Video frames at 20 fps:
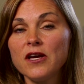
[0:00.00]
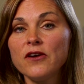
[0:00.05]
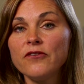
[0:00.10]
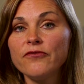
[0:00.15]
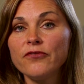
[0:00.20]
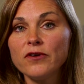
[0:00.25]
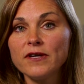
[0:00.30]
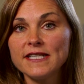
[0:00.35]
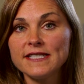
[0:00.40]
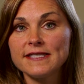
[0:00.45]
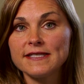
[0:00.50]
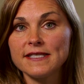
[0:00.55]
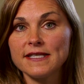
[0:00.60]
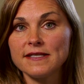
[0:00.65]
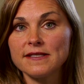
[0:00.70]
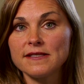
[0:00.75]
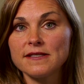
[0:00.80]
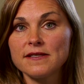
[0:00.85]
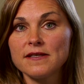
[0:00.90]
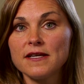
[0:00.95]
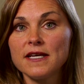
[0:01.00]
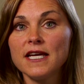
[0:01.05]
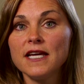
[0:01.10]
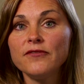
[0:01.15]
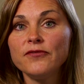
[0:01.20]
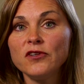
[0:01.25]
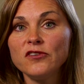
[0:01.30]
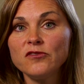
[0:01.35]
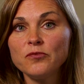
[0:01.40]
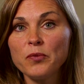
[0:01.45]
For instance,
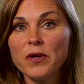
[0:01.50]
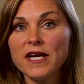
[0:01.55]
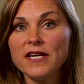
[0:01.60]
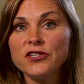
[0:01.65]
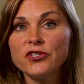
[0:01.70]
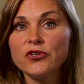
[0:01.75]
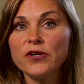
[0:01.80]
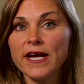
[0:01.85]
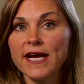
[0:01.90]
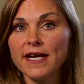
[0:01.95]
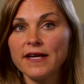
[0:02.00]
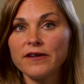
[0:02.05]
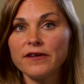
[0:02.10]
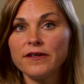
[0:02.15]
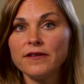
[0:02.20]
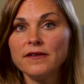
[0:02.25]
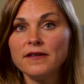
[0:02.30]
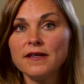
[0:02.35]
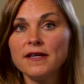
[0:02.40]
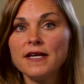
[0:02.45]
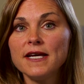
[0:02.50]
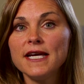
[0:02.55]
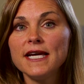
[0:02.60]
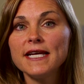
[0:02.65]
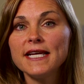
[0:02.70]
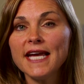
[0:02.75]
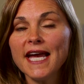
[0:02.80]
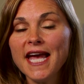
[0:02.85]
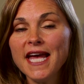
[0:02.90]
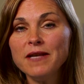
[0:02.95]
if you sprained your ankle,
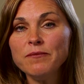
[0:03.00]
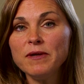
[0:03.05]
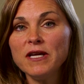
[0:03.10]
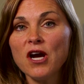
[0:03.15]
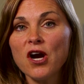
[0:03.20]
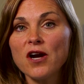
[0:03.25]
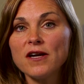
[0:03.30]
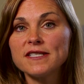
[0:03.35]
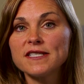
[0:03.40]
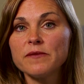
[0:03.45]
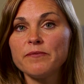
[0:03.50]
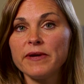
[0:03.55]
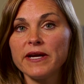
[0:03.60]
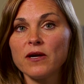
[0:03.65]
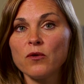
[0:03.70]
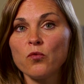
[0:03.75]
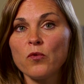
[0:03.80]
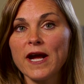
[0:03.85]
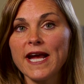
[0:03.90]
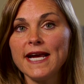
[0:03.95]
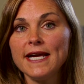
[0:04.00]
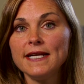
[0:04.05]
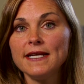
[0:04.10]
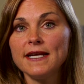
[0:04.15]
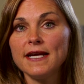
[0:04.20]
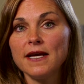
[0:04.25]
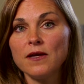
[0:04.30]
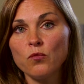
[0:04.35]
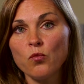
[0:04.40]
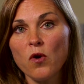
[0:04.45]
it can be hard to bear weight
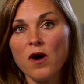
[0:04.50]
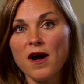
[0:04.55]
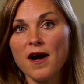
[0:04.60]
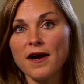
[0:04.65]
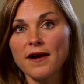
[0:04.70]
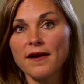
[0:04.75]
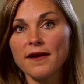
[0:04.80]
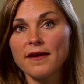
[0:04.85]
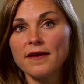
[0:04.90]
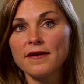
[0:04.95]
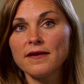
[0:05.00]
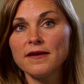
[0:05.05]
and walk.